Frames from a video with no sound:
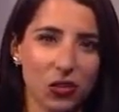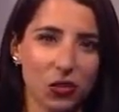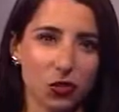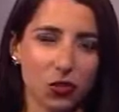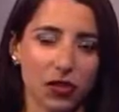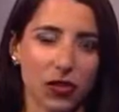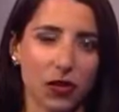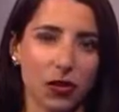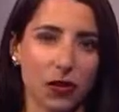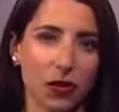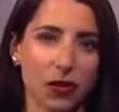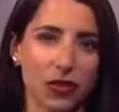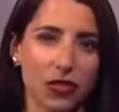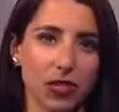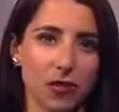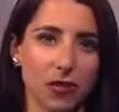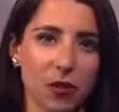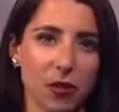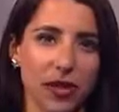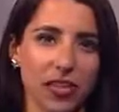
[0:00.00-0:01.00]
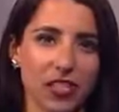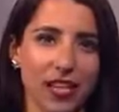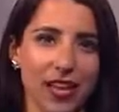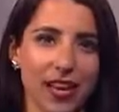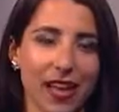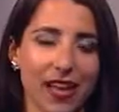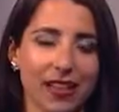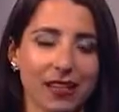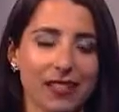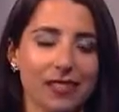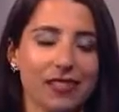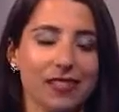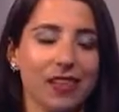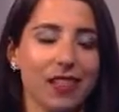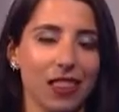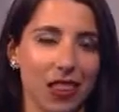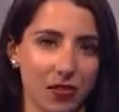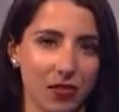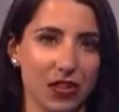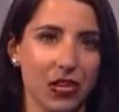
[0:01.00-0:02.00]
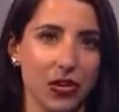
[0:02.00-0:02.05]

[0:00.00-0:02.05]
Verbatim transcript: Julia Rose, WHAS 11